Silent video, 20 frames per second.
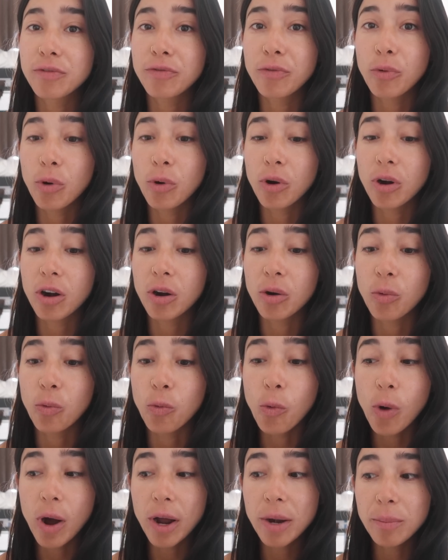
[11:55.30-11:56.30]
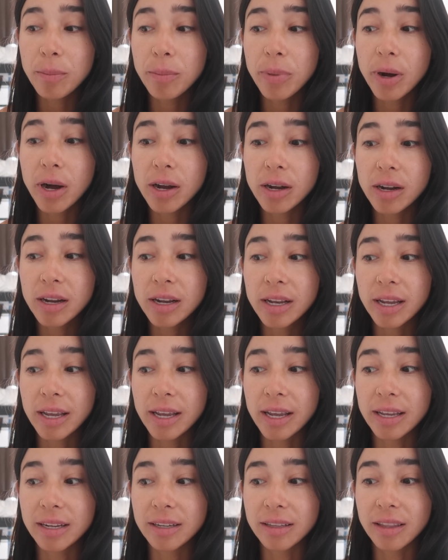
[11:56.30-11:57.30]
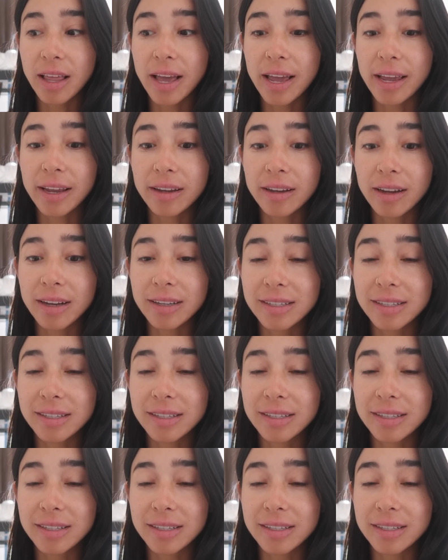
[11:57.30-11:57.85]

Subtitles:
for one bunk in like